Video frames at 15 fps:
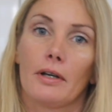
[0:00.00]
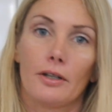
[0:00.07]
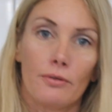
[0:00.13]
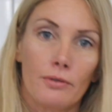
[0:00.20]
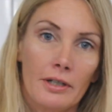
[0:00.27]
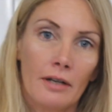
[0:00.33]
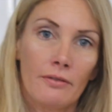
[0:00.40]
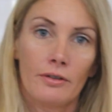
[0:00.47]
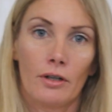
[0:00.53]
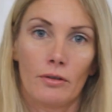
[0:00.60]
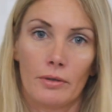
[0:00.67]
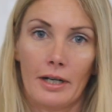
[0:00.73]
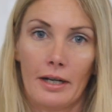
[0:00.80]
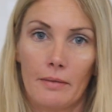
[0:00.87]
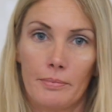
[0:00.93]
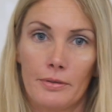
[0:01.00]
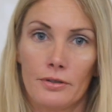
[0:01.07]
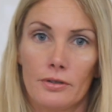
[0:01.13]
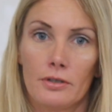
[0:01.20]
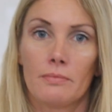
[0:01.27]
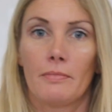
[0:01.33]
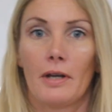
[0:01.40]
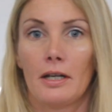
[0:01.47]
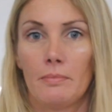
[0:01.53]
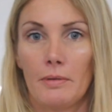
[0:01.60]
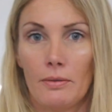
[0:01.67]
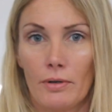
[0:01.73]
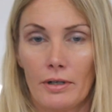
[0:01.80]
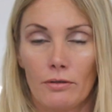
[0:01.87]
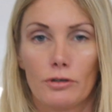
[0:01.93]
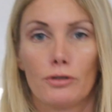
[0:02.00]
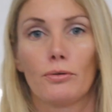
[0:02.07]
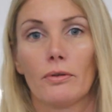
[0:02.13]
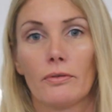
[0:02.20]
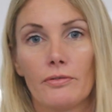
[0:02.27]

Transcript: You never know what happens. Maybe 1 or 2